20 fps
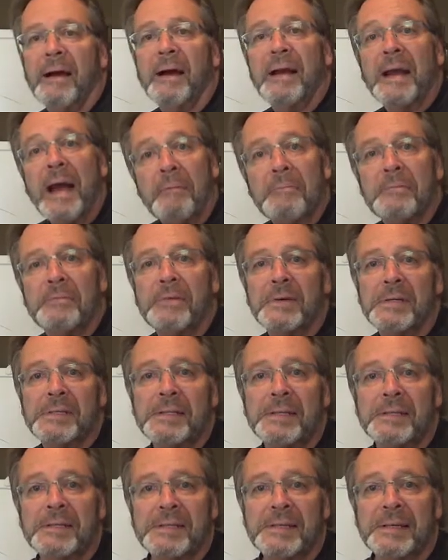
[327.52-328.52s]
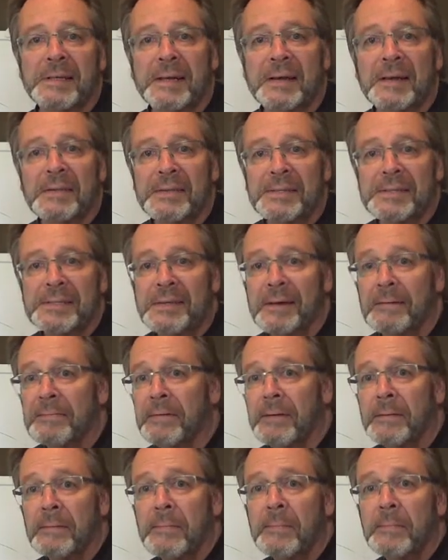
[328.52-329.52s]
a comfort in seeing others
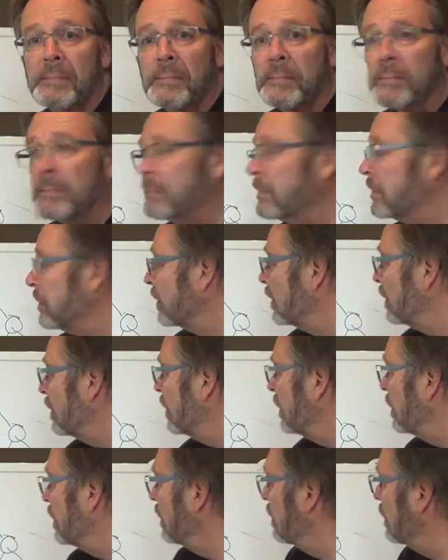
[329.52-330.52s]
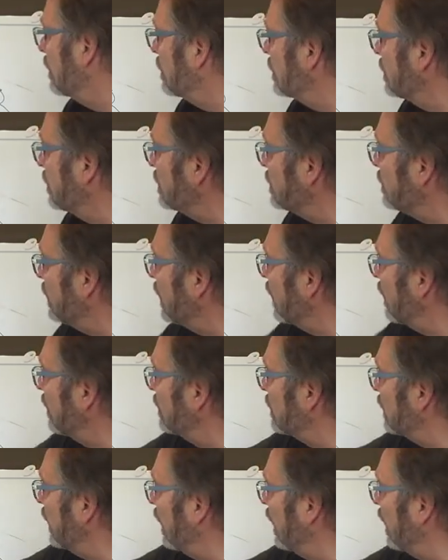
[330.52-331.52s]
suffer. So as we
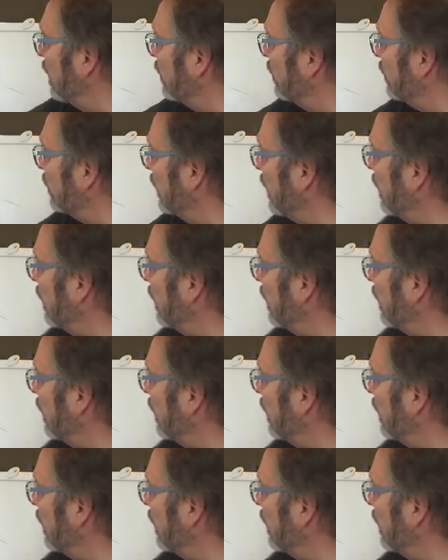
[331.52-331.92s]
go down